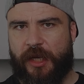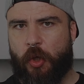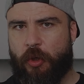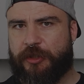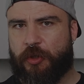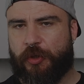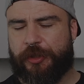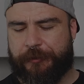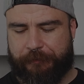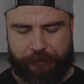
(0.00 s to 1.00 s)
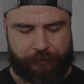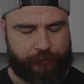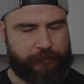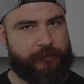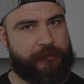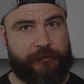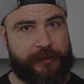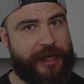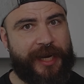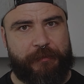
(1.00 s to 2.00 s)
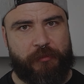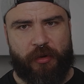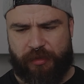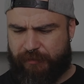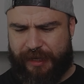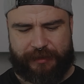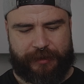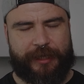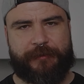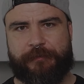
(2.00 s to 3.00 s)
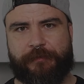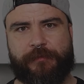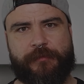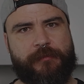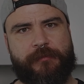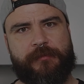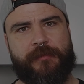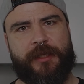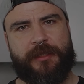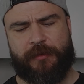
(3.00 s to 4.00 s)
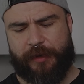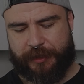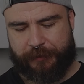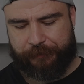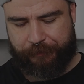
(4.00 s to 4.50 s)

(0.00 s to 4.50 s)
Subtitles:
Also good. I like both, man. It's crazy.